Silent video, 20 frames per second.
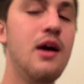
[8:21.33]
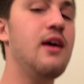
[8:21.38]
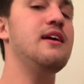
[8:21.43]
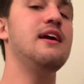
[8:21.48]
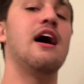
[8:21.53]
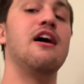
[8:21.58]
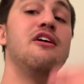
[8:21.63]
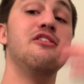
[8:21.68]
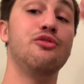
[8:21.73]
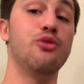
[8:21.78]

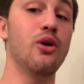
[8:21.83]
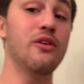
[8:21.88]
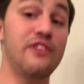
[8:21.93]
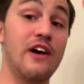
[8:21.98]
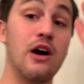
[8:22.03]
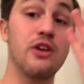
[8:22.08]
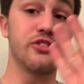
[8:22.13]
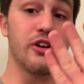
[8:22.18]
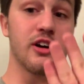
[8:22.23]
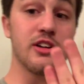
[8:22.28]
Yeah, four
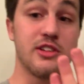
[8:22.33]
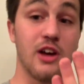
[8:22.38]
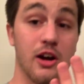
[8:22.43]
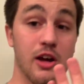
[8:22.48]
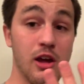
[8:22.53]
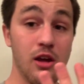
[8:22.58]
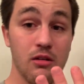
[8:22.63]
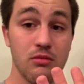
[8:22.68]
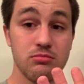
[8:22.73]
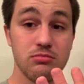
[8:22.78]
fouls on
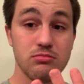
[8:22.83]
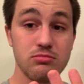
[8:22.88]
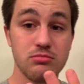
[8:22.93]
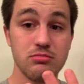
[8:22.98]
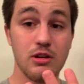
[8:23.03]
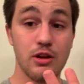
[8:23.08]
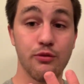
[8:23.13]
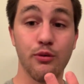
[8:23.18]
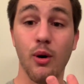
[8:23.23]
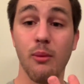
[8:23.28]
Kentucky
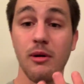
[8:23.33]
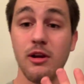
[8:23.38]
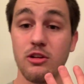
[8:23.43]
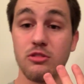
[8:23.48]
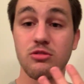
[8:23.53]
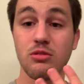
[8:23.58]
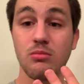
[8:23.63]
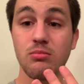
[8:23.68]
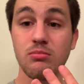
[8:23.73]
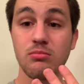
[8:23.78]
in 4
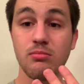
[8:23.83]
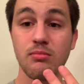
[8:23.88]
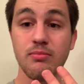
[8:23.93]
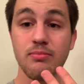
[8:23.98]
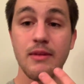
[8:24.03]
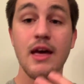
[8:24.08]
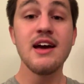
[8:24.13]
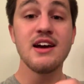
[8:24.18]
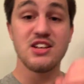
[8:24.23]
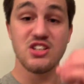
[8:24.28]
minutes.
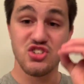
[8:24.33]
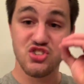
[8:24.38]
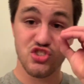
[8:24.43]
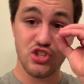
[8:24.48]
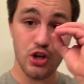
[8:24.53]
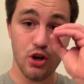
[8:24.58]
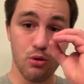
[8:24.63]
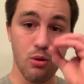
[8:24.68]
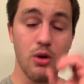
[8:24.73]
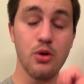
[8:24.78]

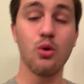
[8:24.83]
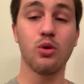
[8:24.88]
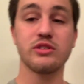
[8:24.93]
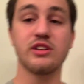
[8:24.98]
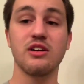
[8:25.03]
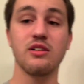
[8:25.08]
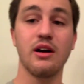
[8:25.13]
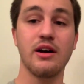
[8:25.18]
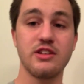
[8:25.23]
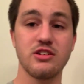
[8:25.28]
Zero on North
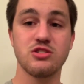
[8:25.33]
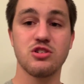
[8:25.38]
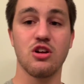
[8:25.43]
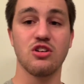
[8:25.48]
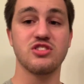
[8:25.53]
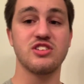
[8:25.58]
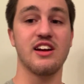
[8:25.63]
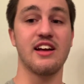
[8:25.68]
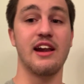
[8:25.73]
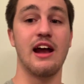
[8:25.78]
Carolina to
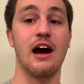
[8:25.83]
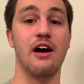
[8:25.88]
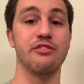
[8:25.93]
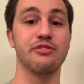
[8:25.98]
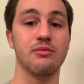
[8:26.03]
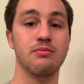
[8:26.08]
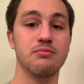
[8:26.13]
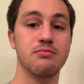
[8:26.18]
start second half.